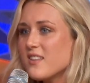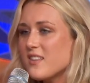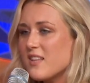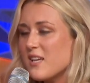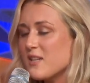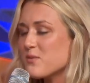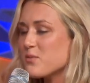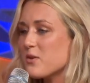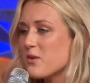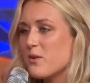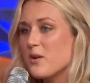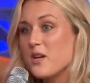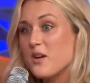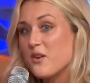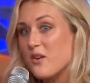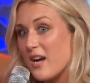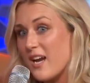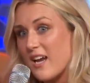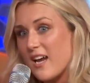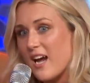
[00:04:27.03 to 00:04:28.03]
Things were going
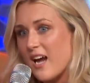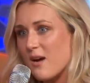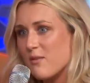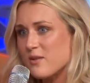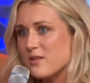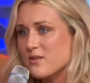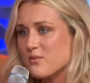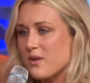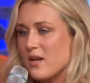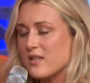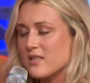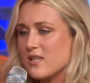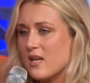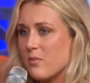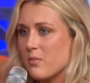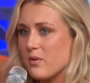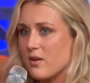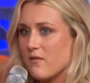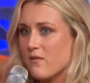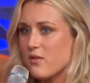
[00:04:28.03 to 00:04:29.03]
great. I was ranked,
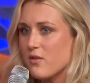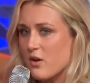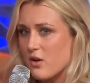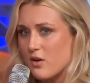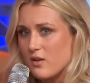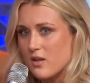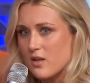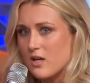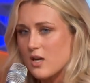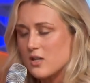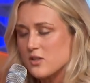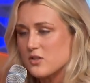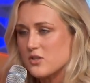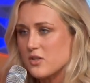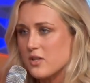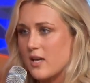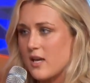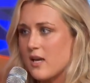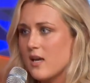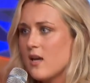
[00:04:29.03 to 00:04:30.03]
I believe, 3rd in the
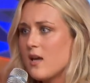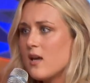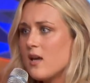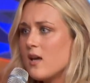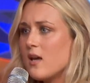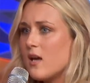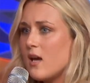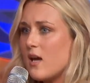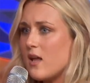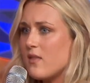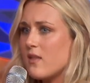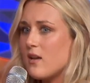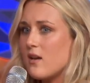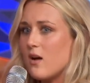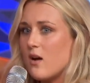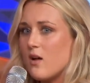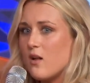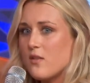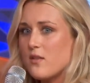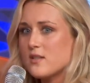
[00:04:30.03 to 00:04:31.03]
country. And then
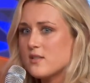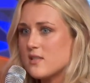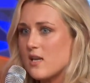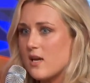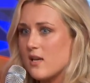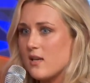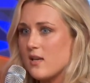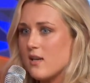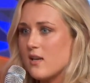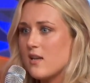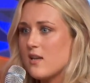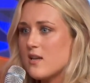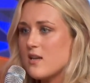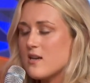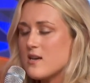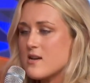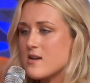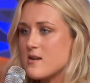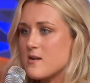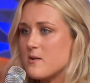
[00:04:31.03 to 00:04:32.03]
all of a sudden,
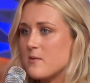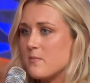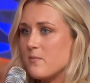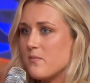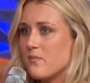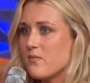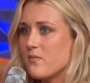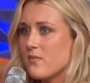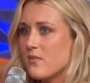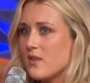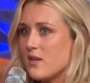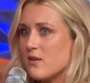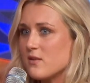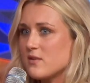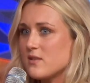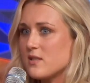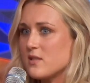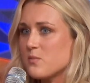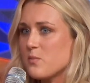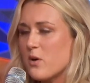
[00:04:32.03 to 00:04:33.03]

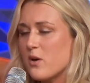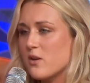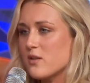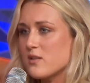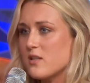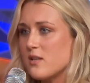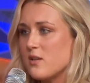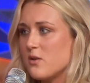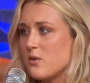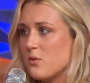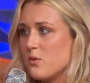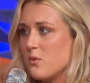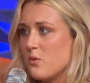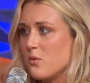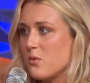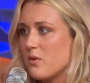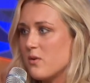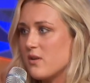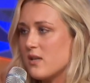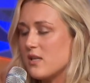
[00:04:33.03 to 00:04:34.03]
there's this person
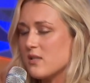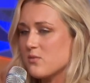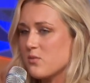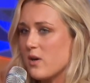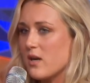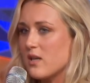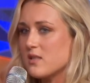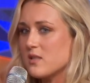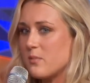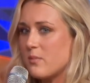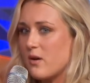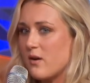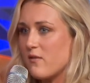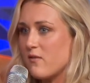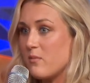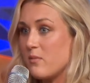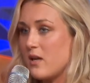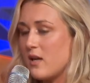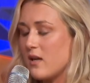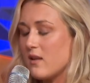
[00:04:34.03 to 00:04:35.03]
who is ranked
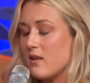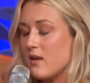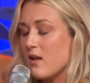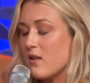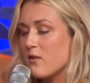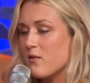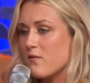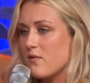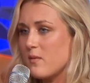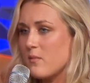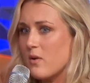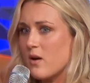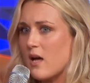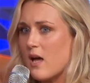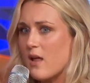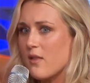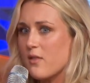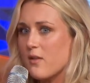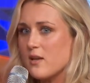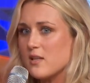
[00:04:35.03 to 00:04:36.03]
above me and the other female
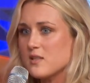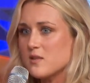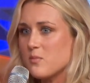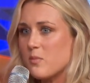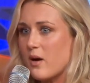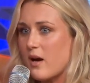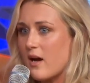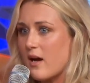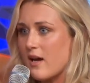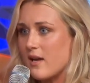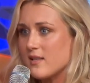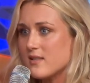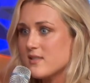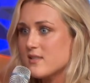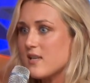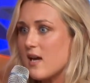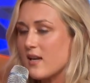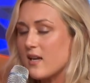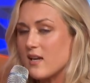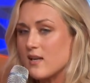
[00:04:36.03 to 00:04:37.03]
athletes by
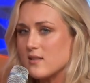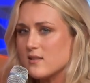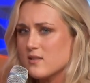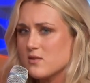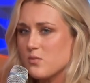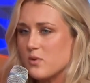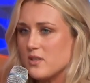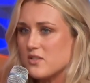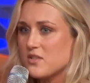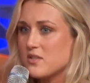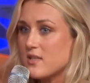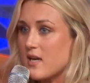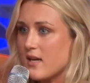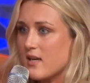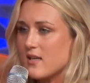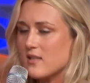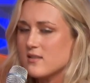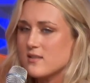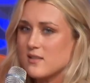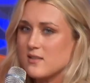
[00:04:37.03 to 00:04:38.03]
seconds, which
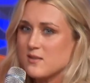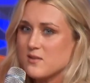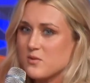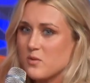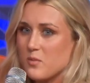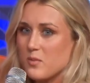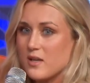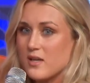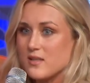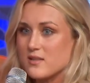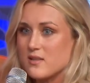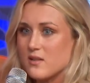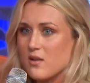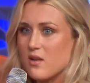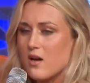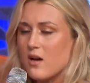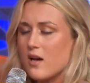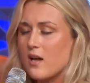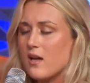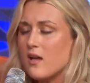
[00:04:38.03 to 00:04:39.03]
seconds in swimming is a
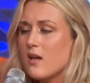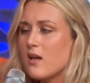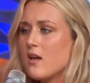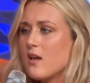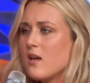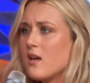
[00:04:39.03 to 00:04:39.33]
lot.